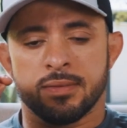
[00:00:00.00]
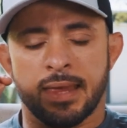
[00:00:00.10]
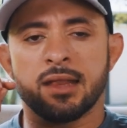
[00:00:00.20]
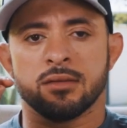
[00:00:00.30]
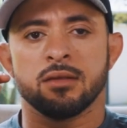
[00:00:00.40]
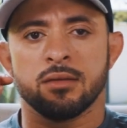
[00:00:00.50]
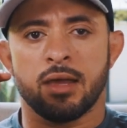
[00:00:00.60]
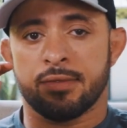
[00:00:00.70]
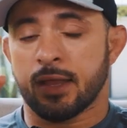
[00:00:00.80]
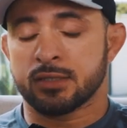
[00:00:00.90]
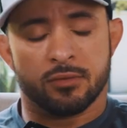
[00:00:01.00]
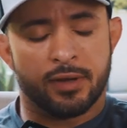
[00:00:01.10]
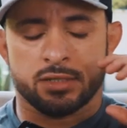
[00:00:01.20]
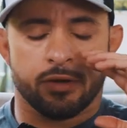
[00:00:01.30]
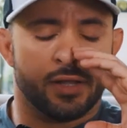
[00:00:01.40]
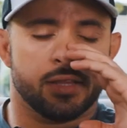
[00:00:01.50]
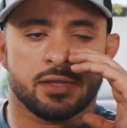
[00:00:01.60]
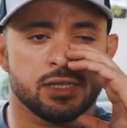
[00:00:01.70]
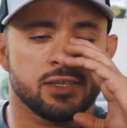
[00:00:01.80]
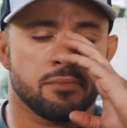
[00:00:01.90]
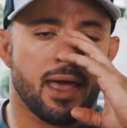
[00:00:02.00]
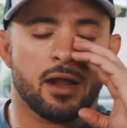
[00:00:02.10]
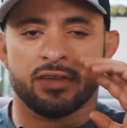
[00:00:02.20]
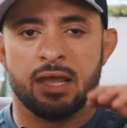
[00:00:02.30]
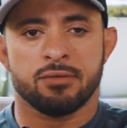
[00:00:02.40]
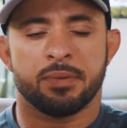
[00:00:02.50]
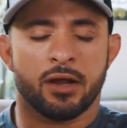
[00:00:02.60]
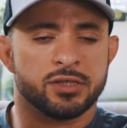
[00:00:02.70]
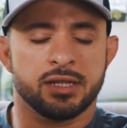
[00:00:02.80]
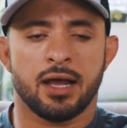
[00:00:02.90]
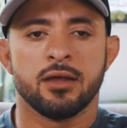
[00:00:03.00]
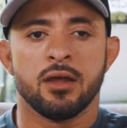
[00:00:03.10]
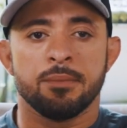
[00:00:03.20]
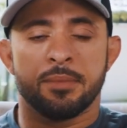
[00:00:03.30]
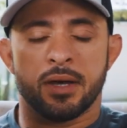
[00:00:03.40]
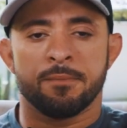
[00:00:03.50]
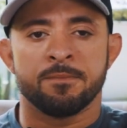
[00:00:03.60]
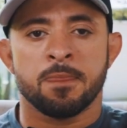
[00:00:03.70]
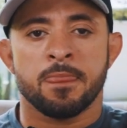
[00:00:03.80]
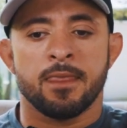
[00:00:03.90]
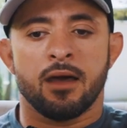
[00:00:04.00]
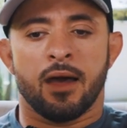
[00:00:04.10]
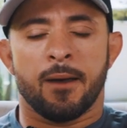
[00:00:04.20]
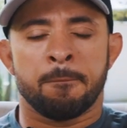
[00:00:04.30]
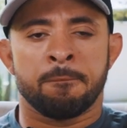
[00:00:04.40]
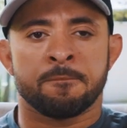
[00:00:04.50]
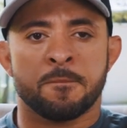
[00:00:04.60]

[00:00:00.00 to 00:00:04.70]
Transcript: then, and that's hereditary, and it doesn't even matter if it came from the parents or not, but but